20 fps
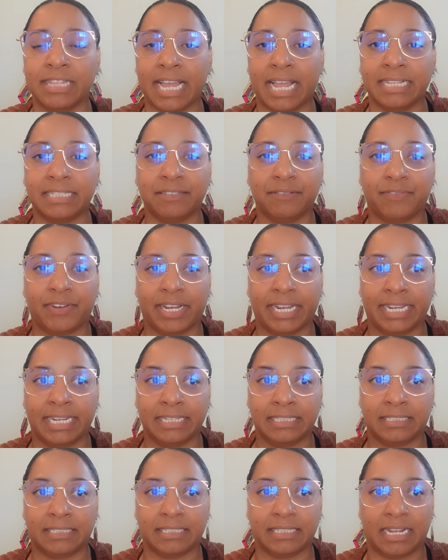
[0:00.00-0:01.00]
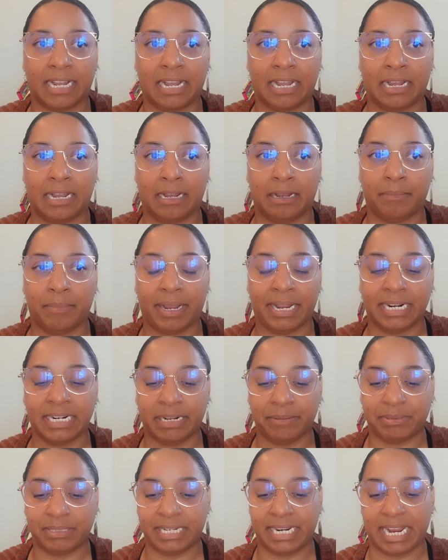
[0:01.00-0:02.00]
that device, I ended
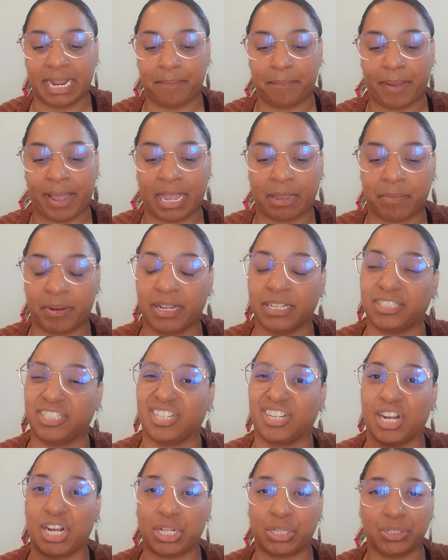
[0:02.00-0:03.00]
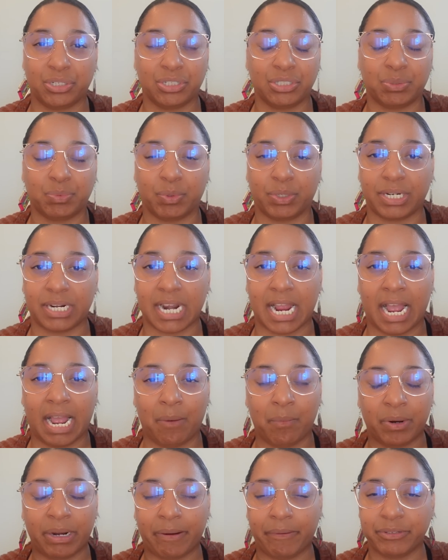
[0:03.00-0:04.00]
up sending it back because the colors were
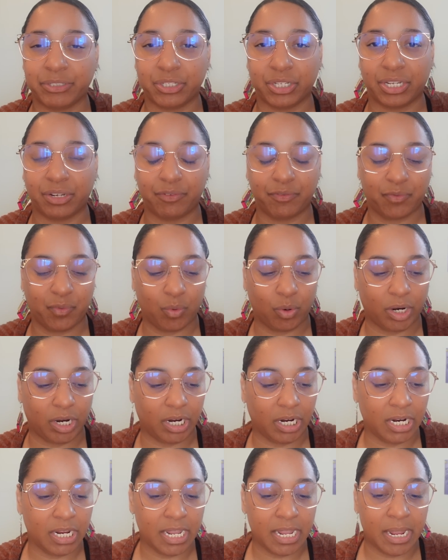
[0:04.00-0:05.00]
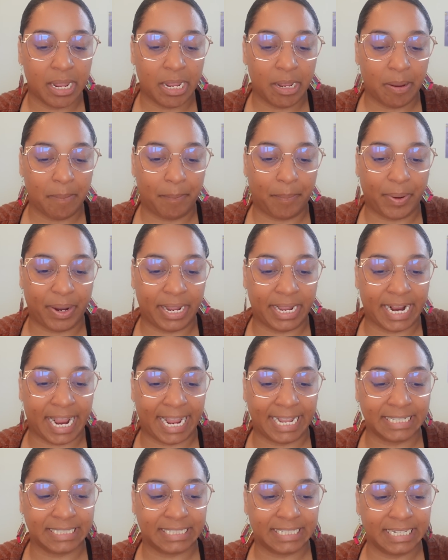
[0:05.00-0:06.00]
not what I was looking for, but
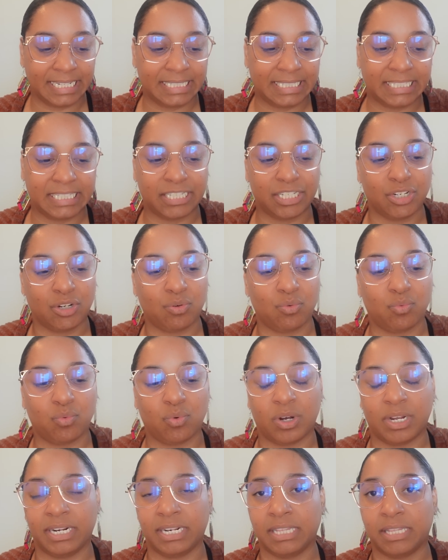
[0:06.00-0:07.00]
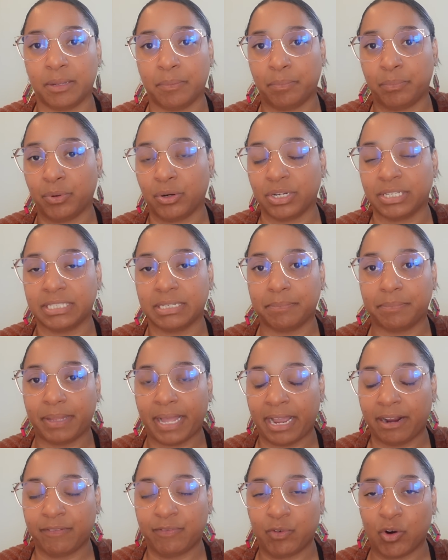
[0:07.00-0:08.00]
I did still want the Boox
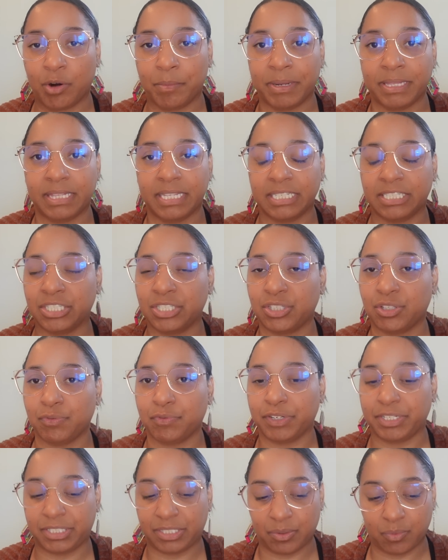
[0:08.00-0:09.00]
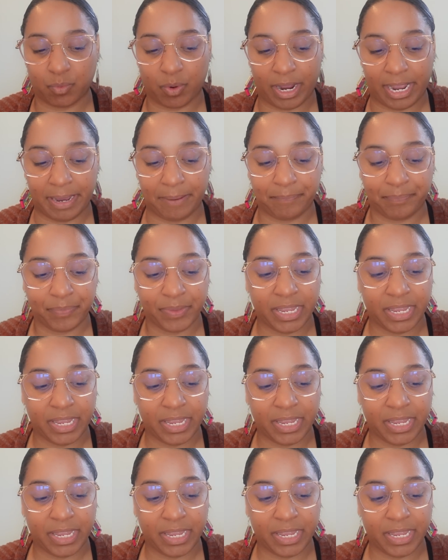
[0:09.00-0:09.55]
platform, and this is the reason why.